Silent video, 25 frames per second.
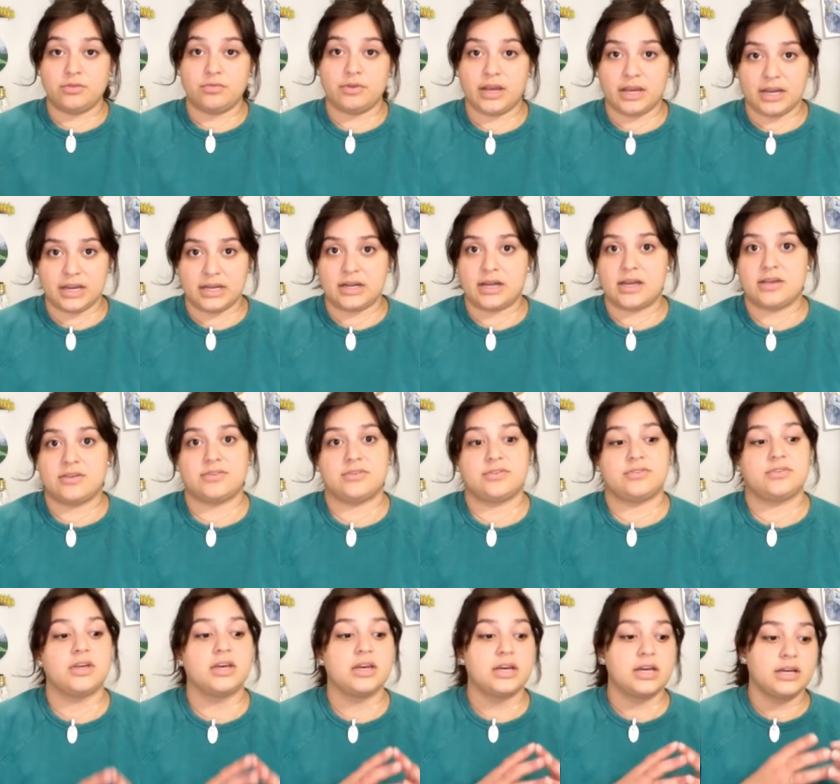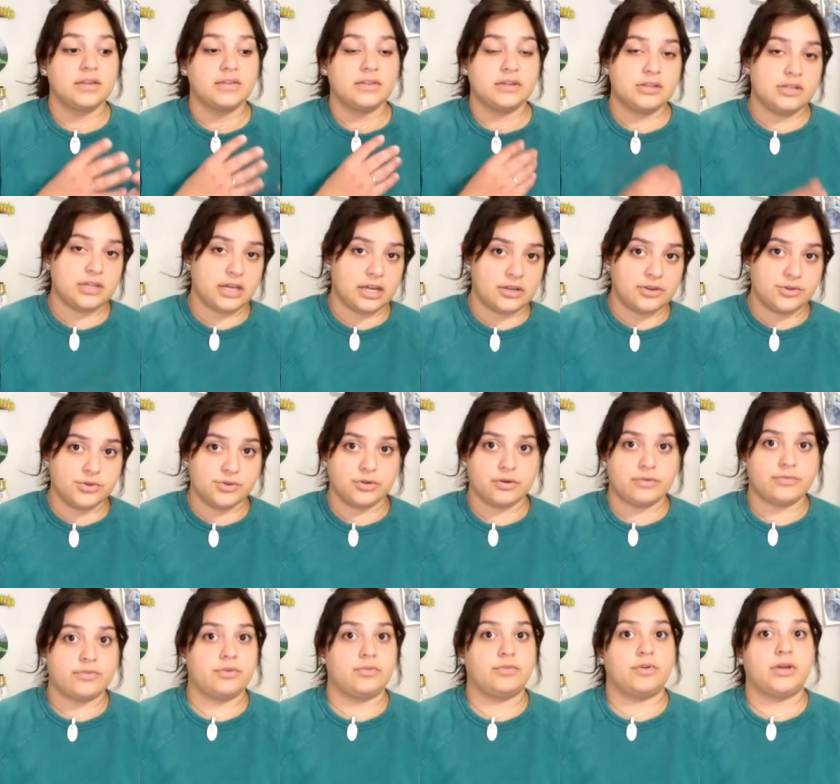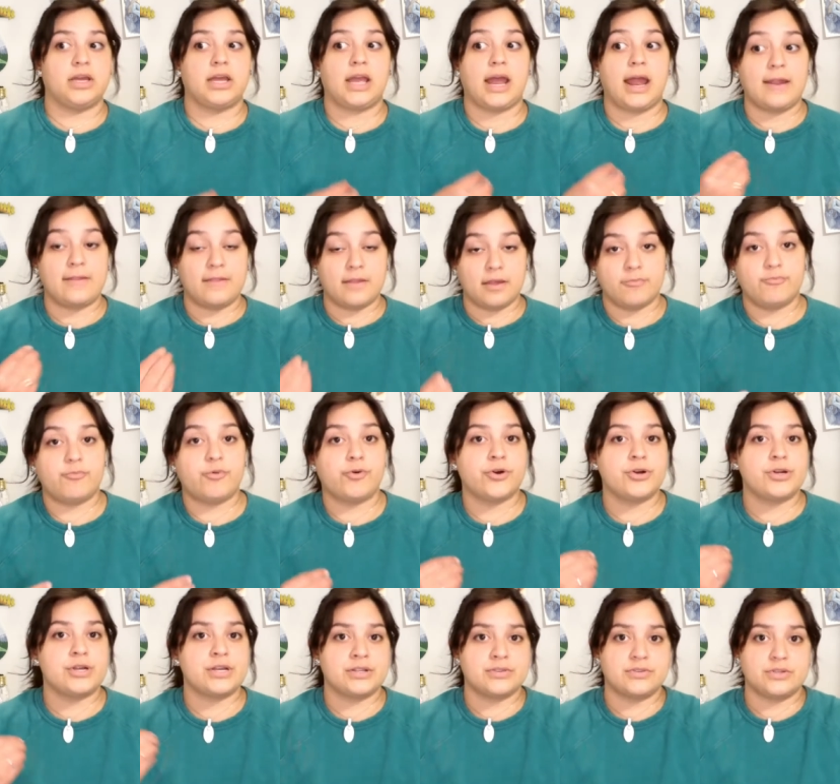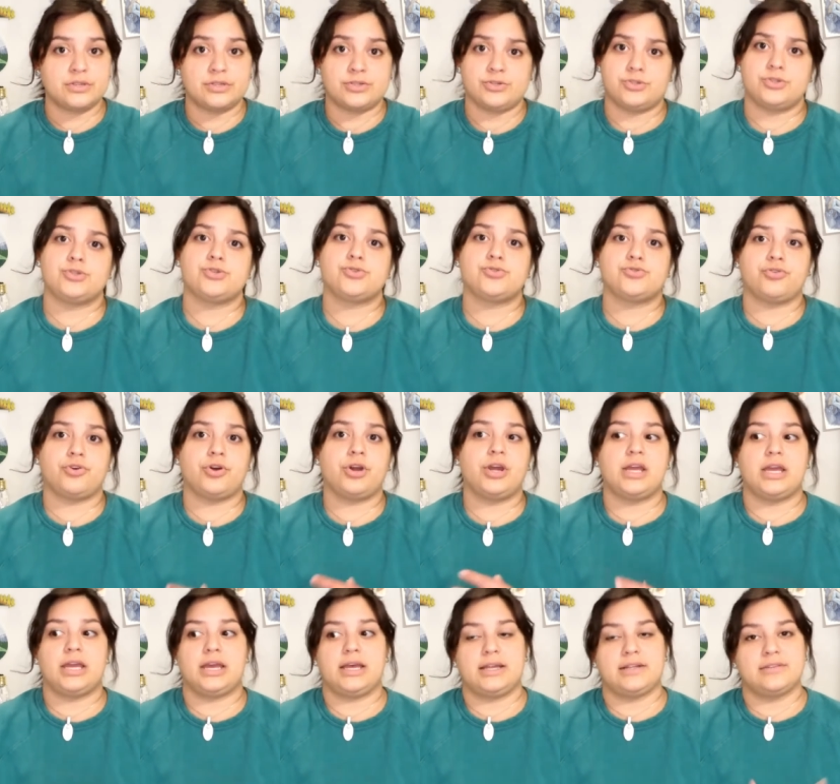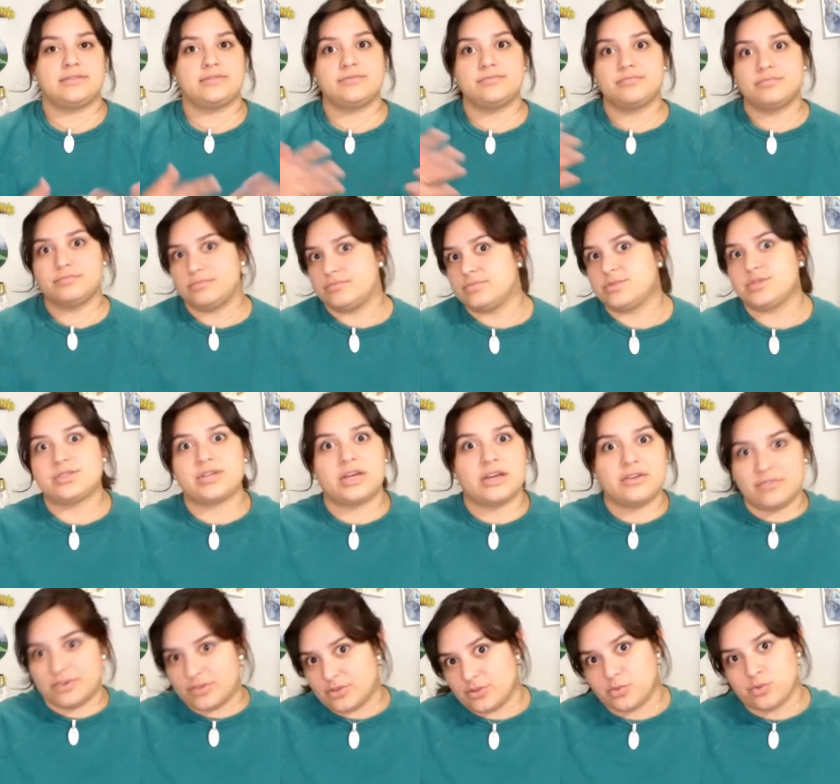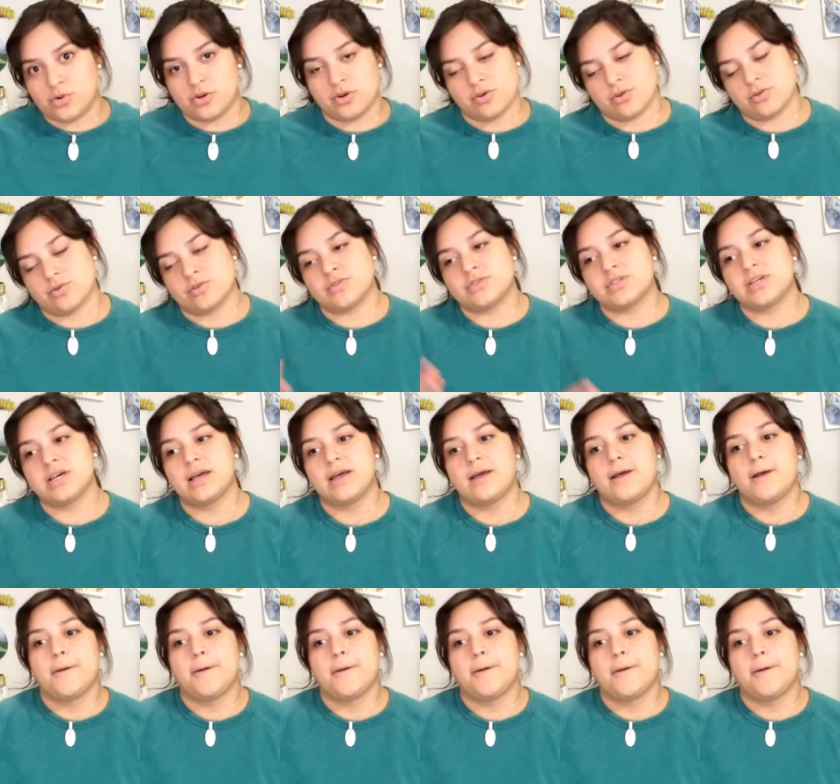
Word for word: recognizes the danger of the ring and the importance in destroying it and saving the world.